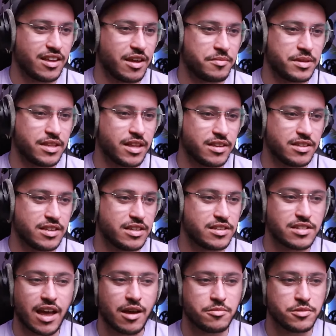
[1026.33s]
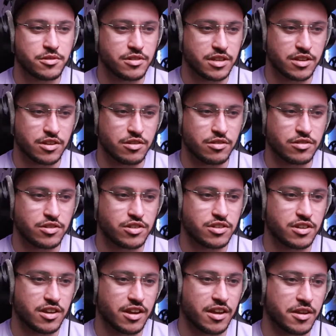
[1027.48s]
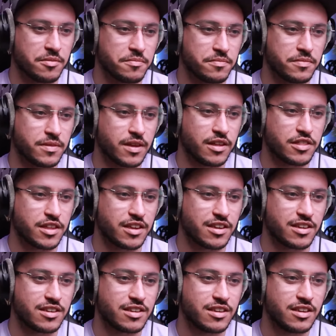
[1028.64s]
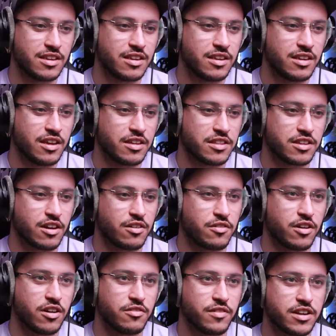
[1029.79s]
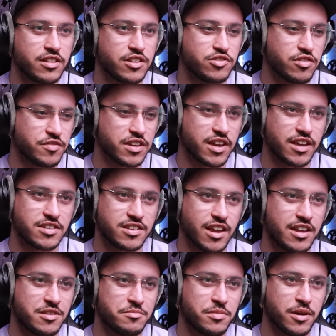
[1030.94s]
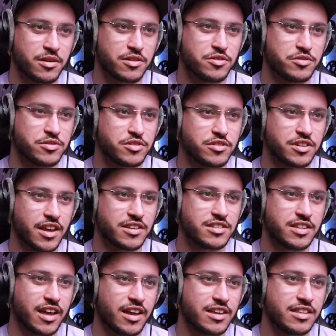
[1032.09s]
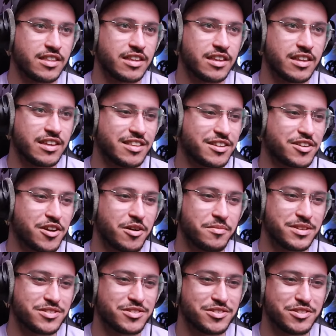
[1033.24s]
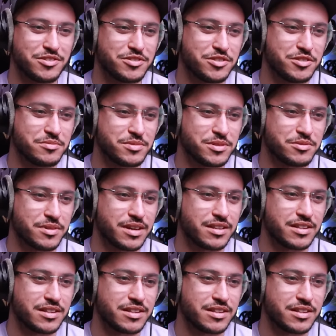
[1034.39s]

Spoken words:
I mean, that is absolutely huge. I think our regular trivia guesser Aidan Parker also guessed that in the comments on YouTube as well.